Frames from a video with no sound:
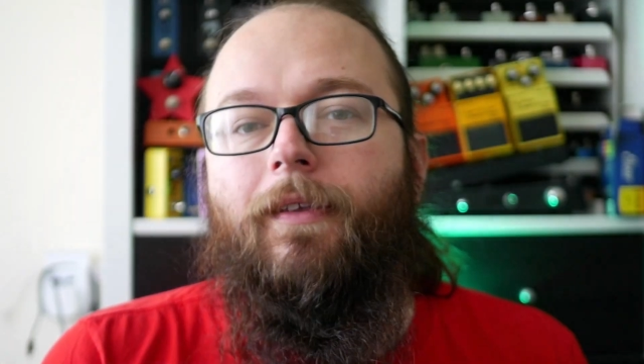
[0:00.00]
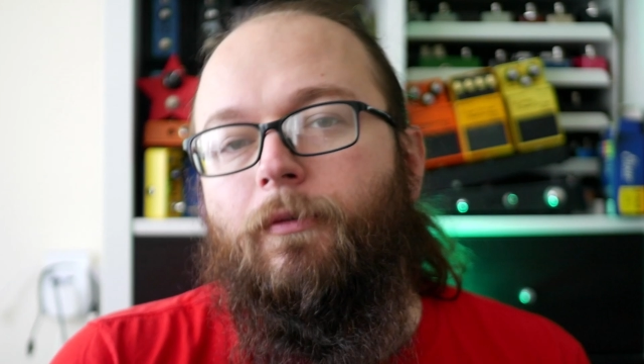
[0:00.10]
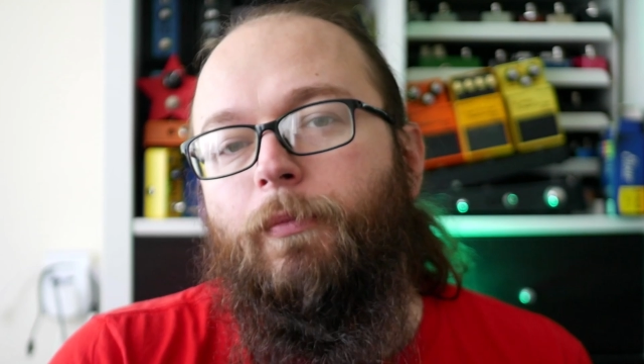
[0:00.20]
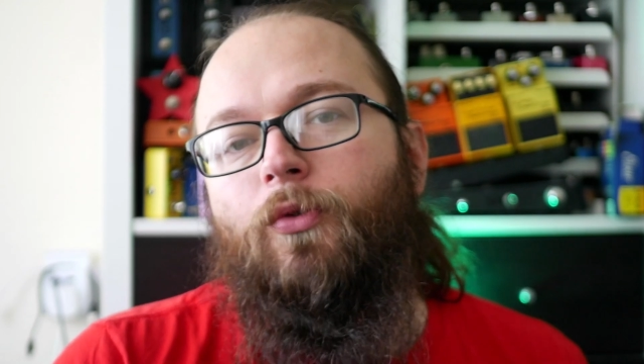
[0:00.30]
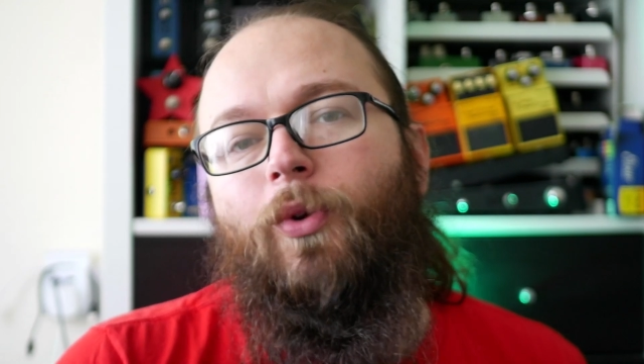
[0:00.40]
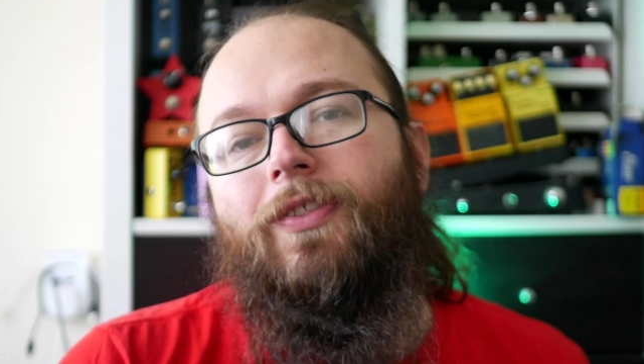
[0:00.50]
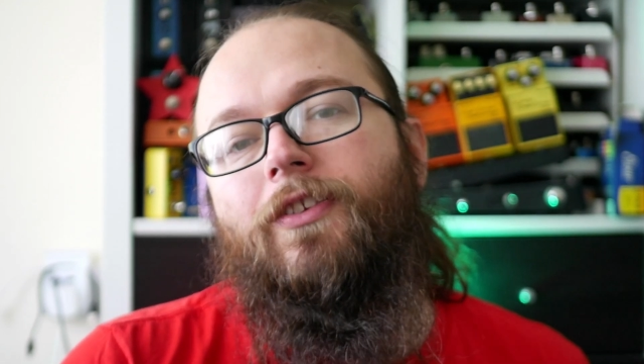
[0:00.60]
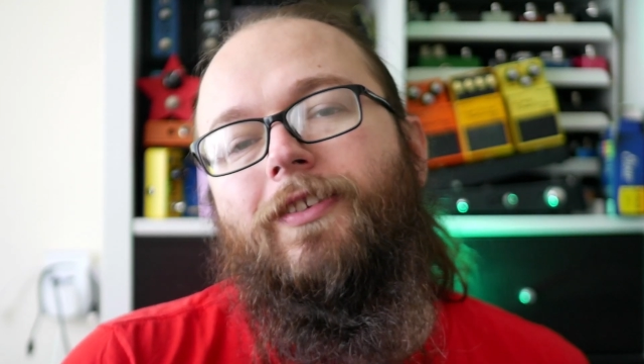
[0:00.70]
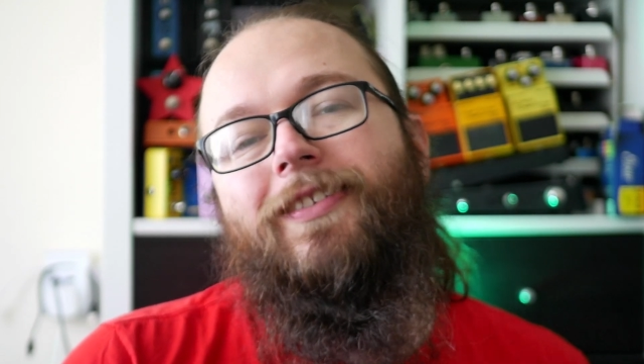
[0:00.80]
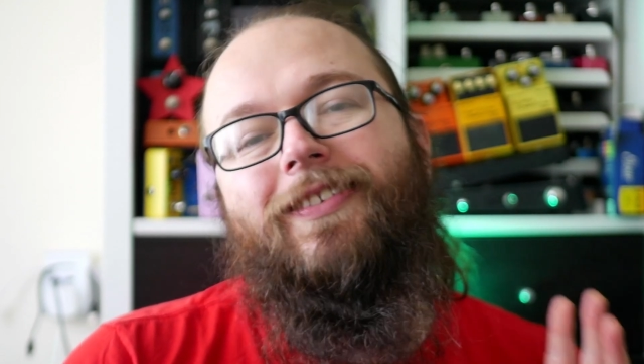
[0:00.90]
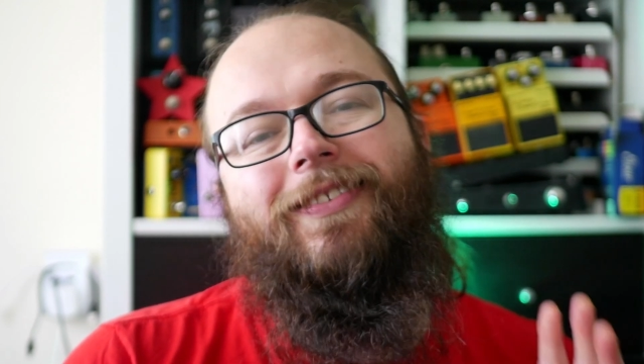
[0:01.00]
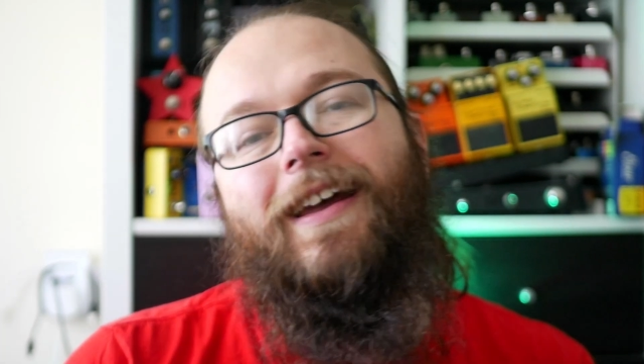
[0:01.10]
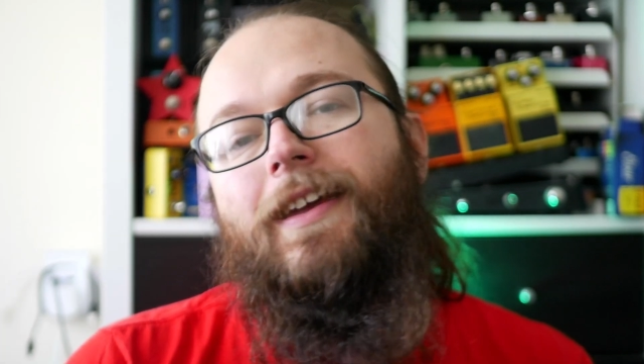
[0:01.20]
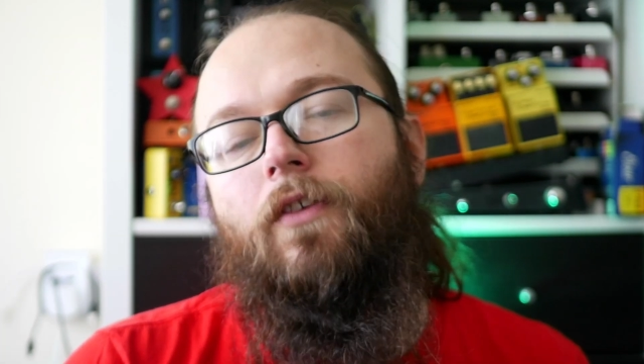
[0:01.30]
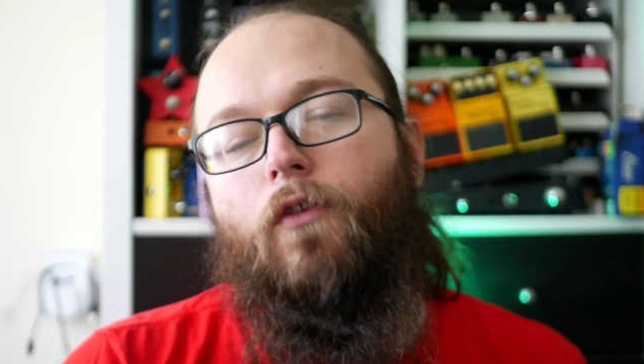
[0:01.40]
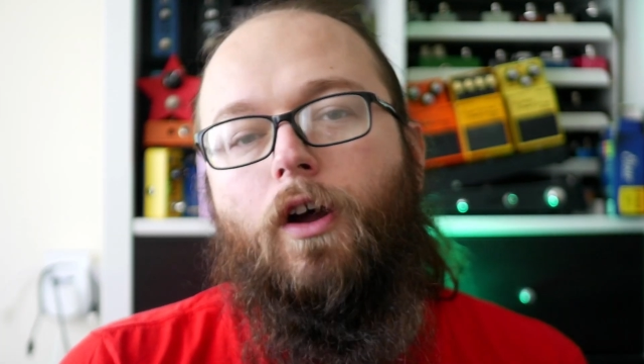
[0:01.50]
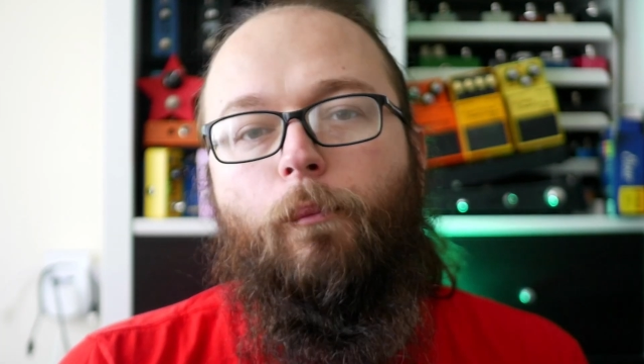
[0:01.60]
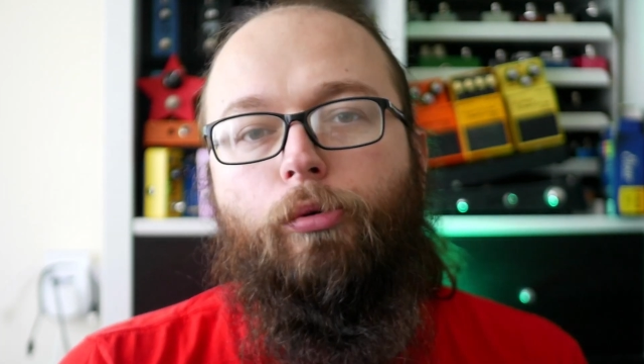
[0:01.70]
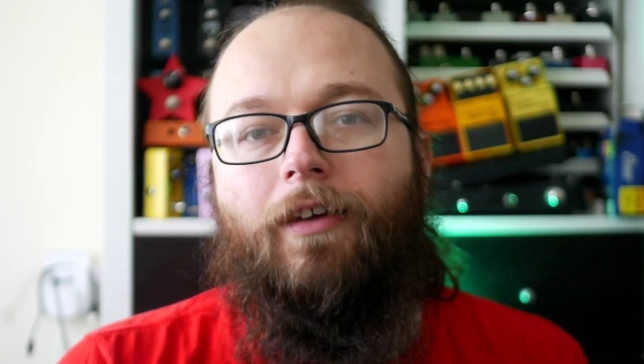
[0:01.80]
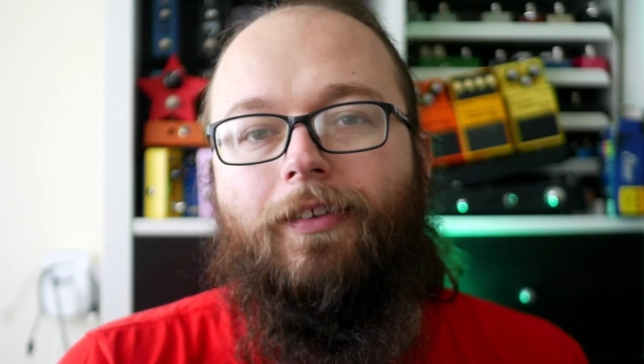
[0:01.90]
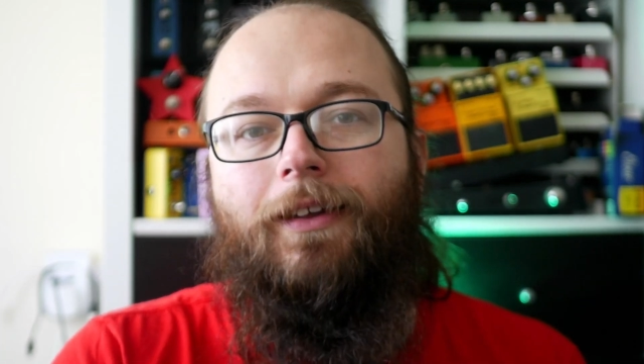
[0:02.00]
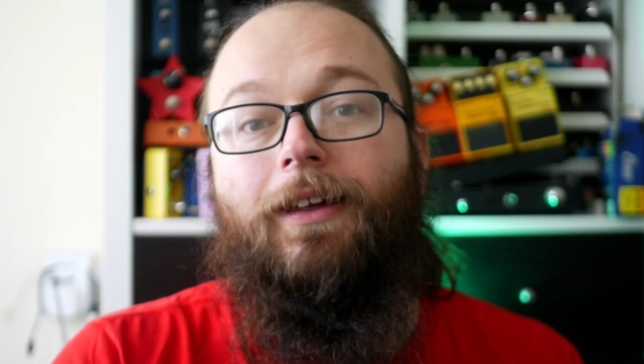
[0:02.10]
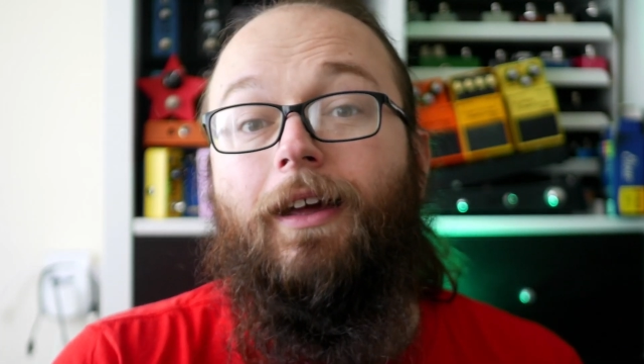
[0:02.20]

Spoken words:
between the sustain of a compressor